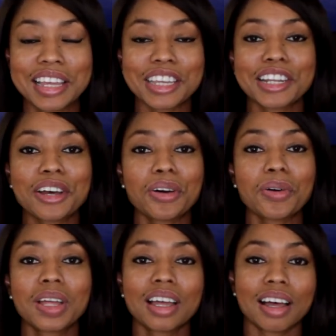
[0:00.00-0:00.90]
You
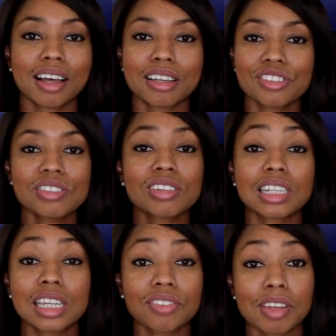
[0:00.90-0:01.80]
know, just
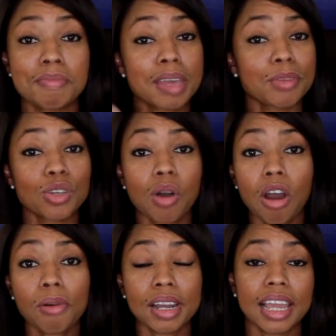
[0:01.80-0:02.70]
leave. And maybe you
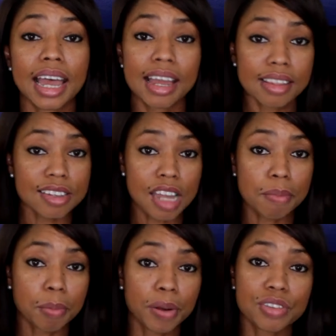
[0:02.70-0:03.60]
already had that
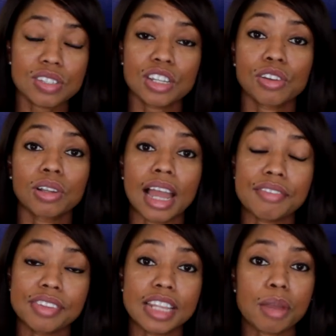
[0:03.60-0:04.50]
type of person in your
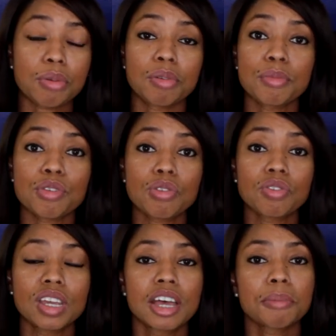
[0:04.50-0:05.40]
life and they were
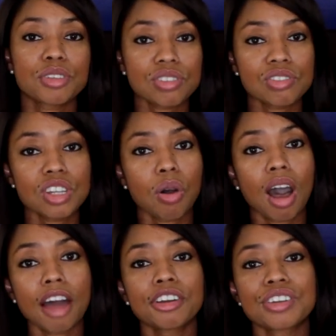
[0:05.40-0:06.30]
removed. But just know,
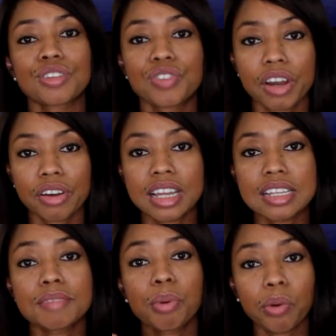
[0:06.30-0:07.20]
honor is very
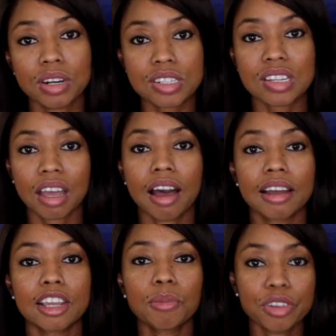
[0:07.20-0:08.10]
important to
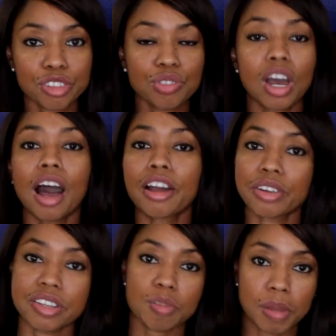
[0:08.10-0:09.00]
God. He wants you to
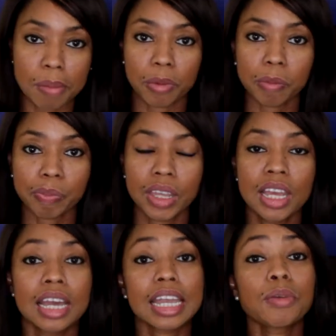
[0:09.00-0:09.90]
honor His people.
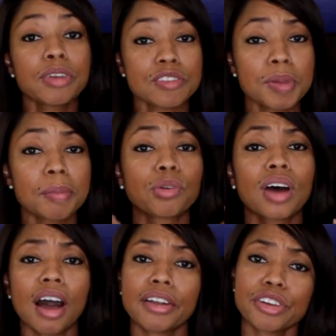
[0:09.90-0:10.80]
He wants people
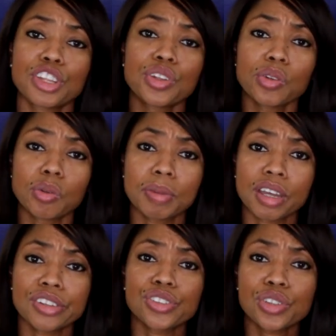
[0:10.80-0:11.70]
to honor you
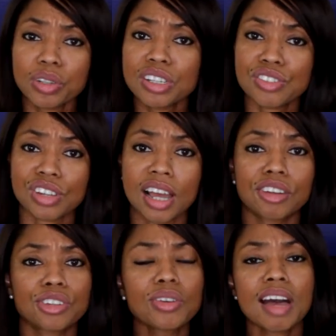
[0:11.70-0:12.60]
because you're His
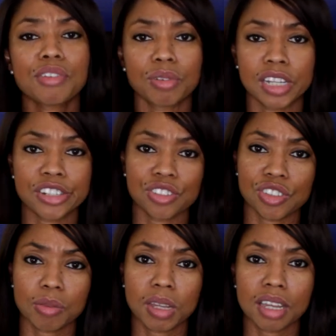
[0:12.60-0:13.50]
child. You have a
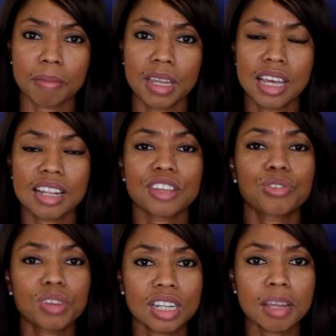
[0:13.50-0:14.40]
relationship with Him.
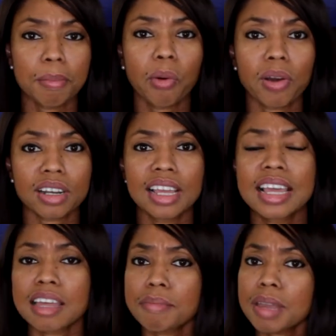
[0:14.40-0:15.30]
That's really important.
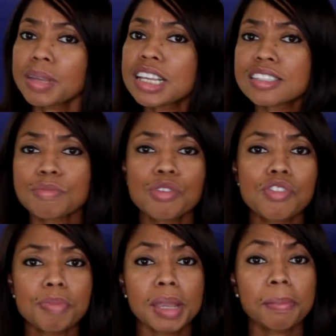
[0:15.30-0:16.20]
And maybe He's
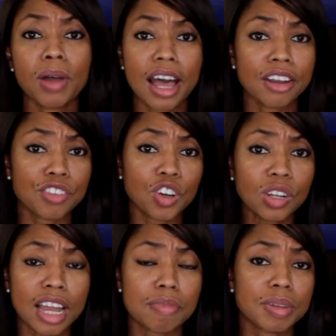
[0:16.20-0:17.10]
moving people out of your
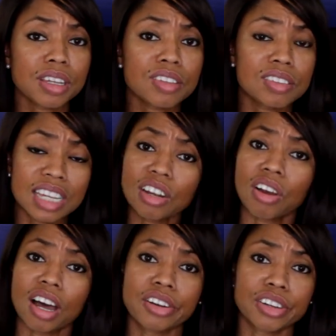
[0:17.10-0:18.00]
life because they
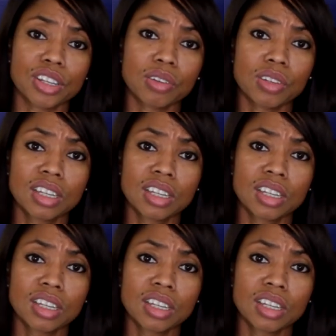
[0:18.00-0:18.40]
don't honor you.